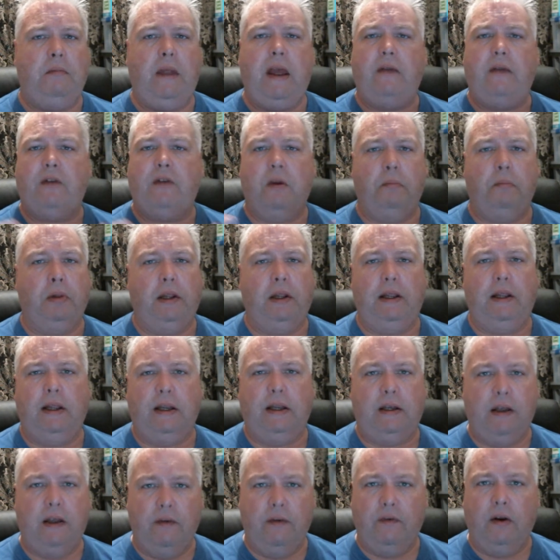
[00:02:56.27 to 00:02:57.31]
have completely
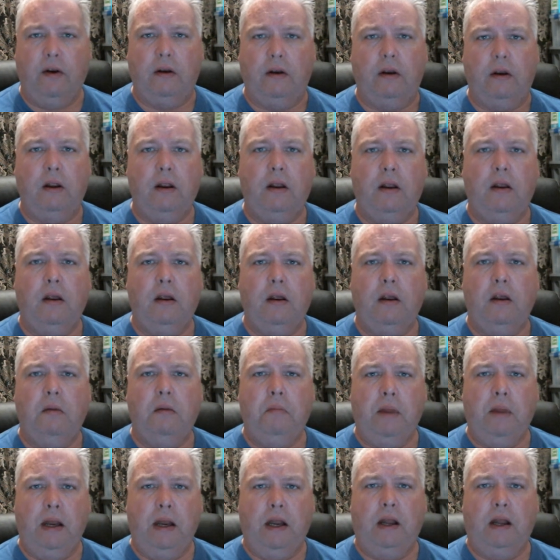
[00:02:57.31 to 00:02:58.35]
different
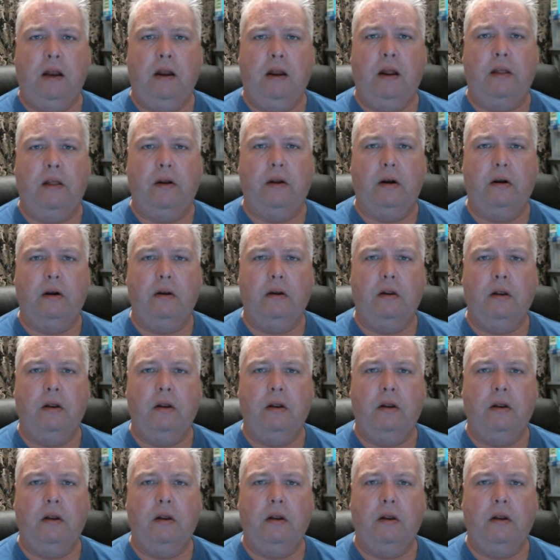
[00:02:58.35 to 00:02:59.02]
meaning in another.